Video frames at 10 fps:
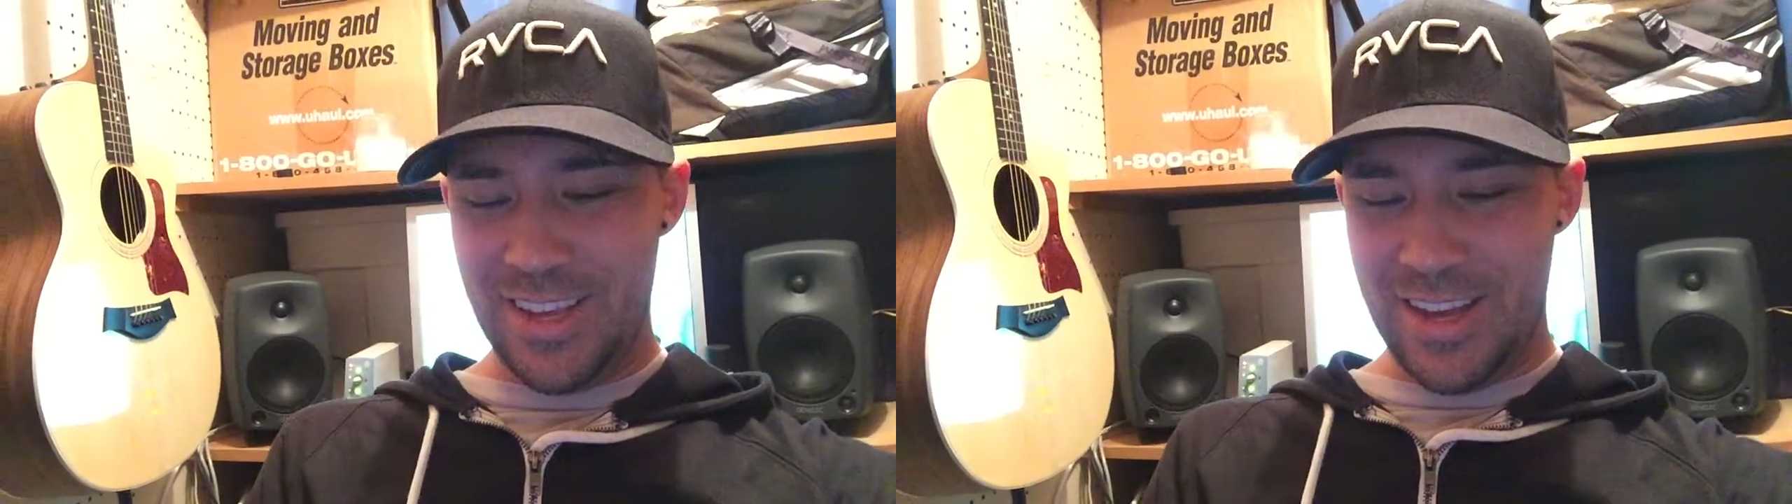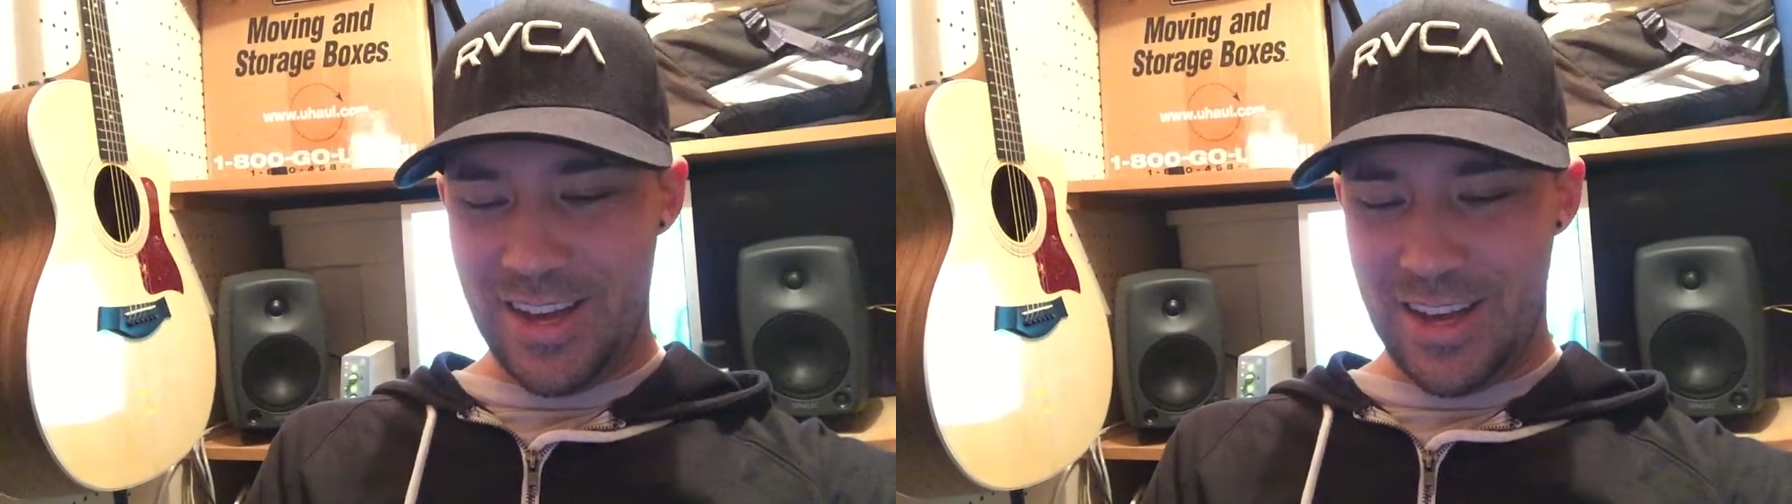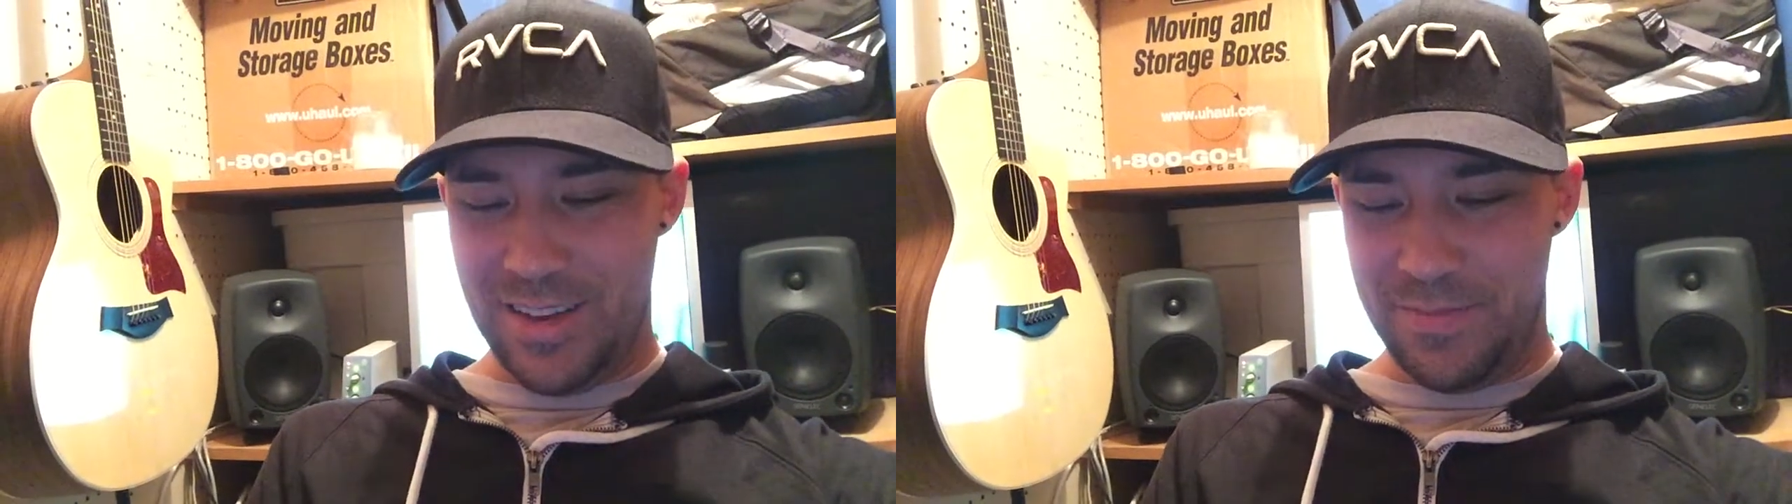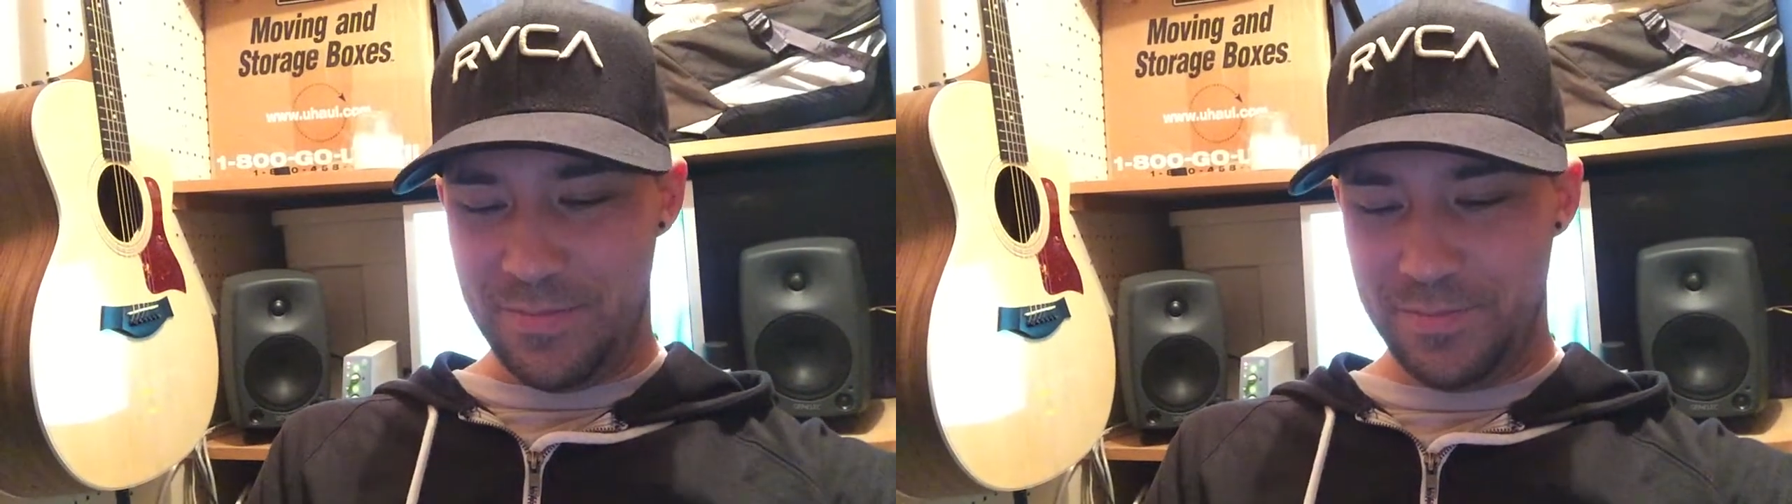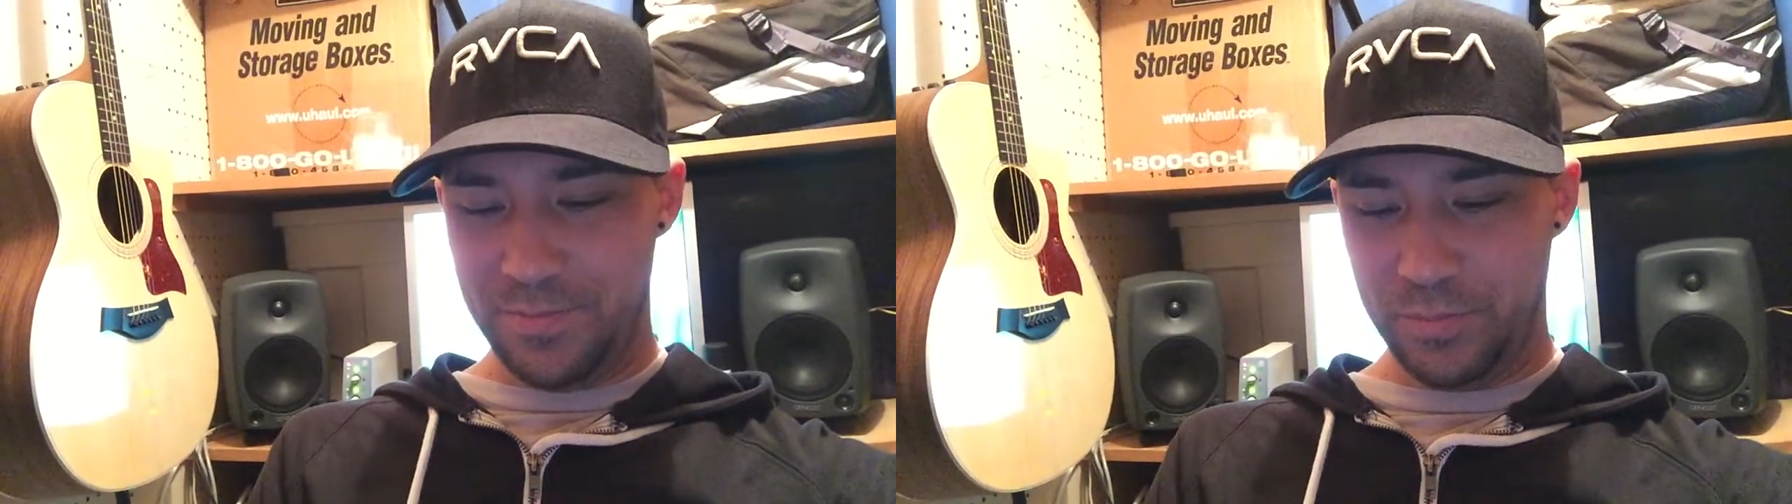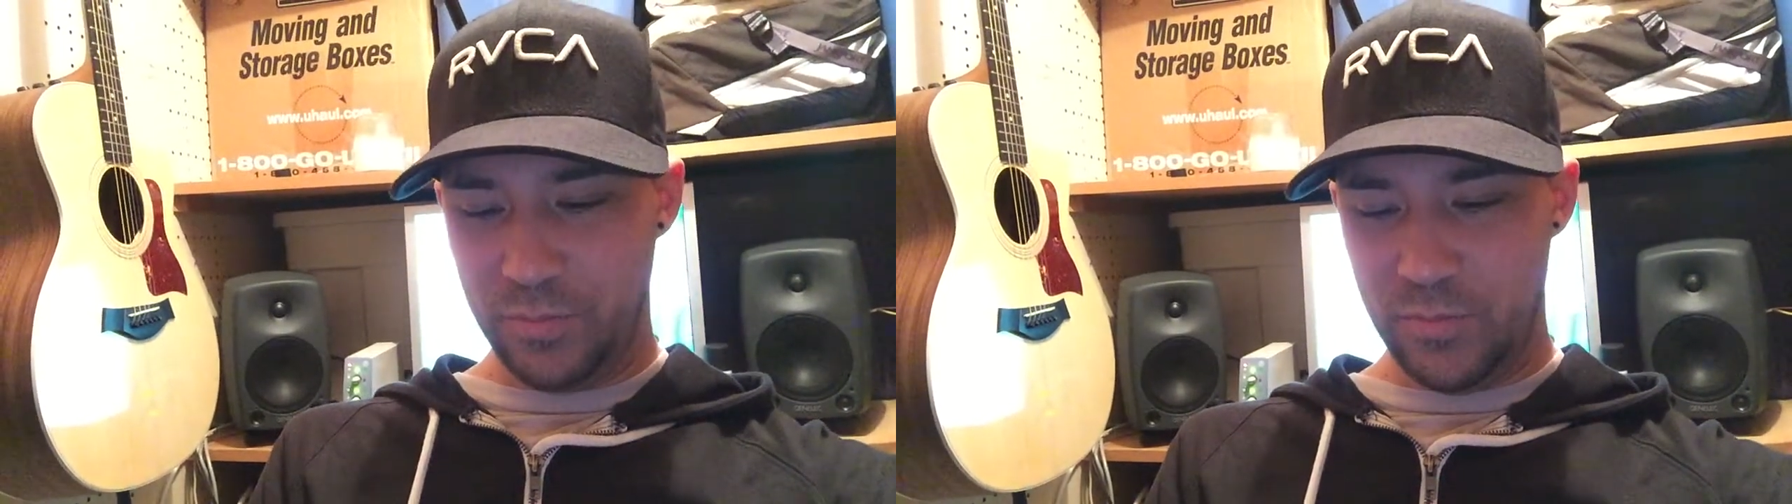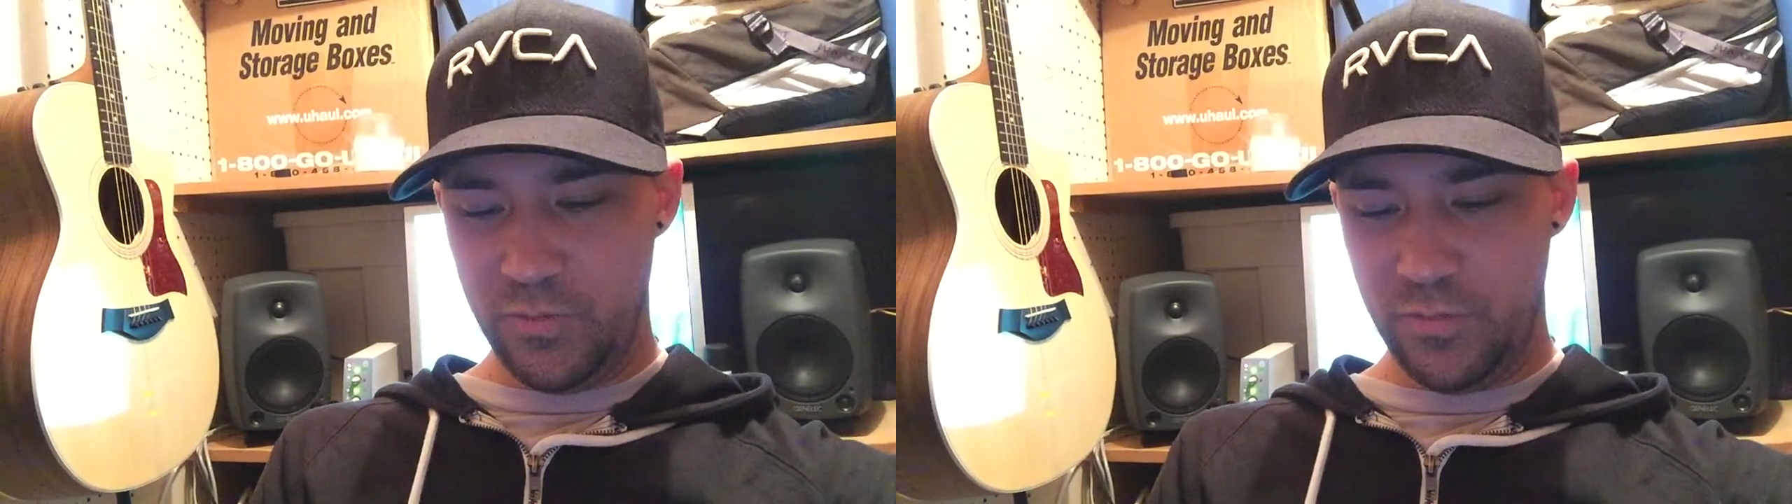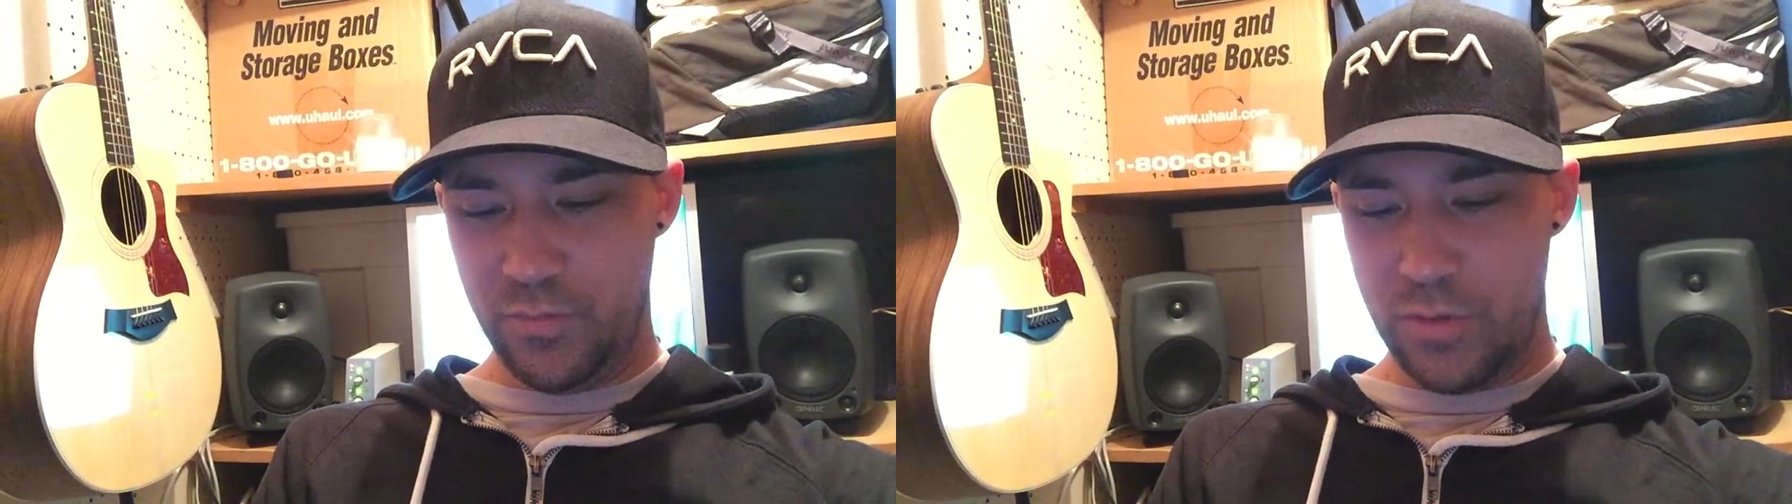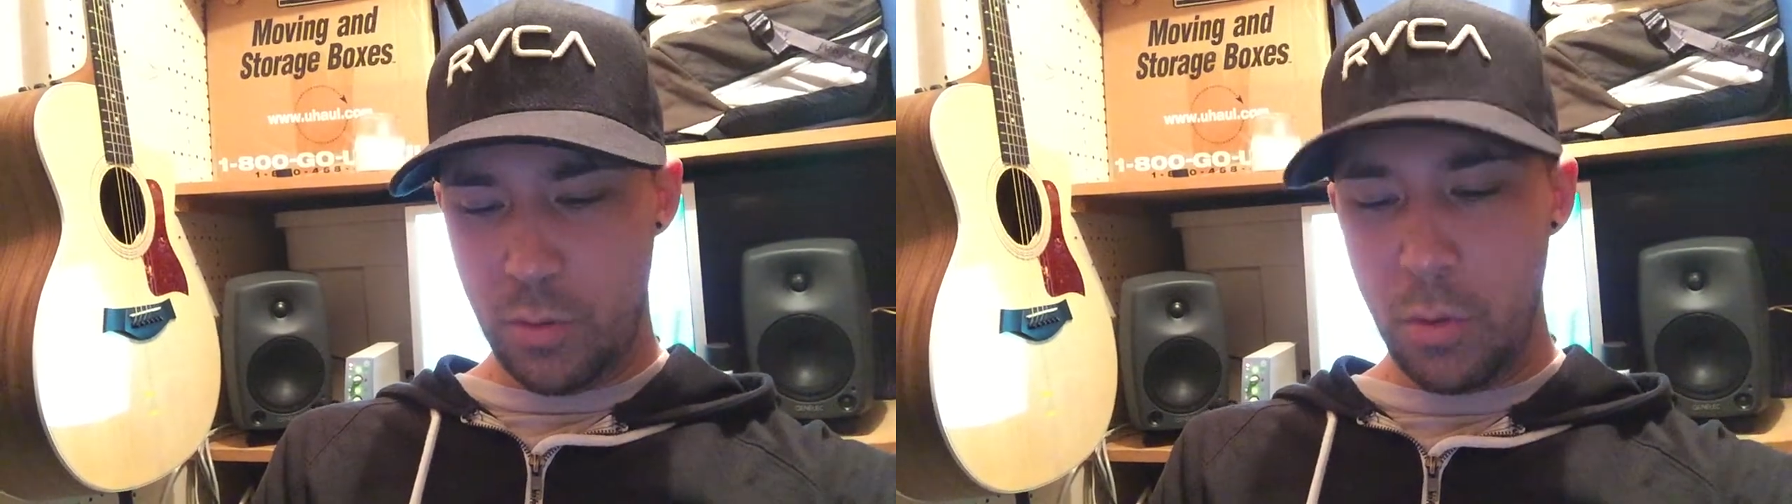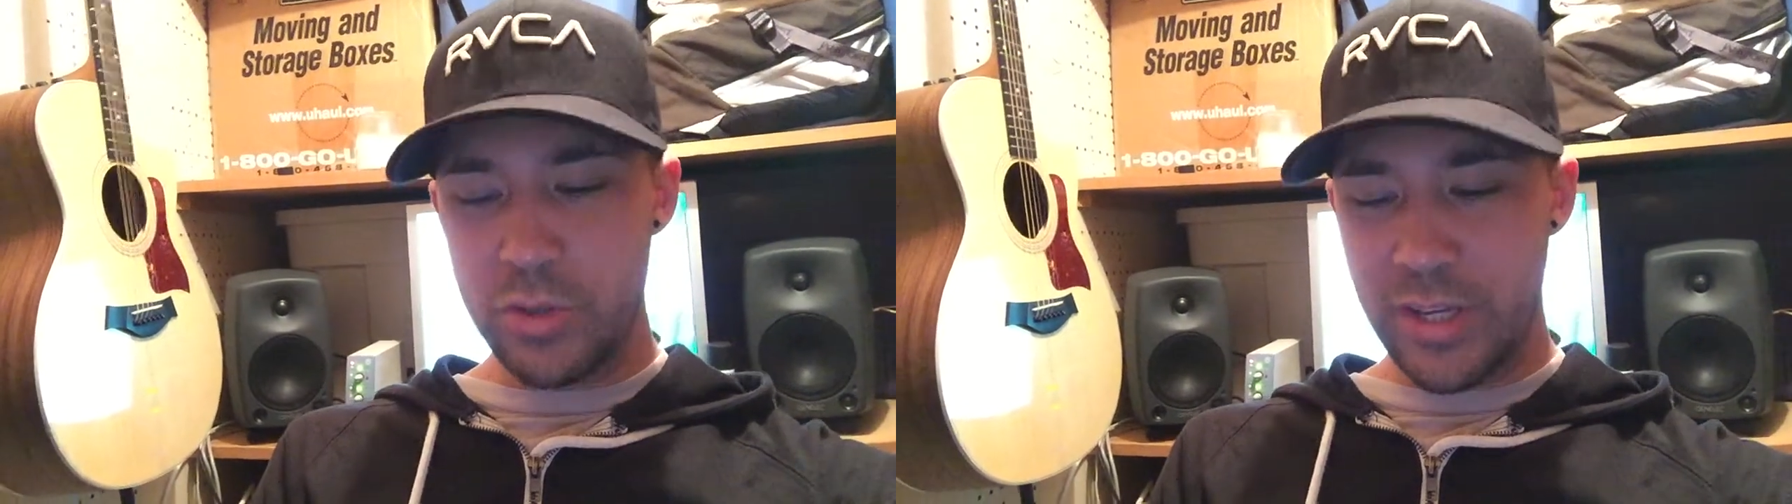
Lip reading: What would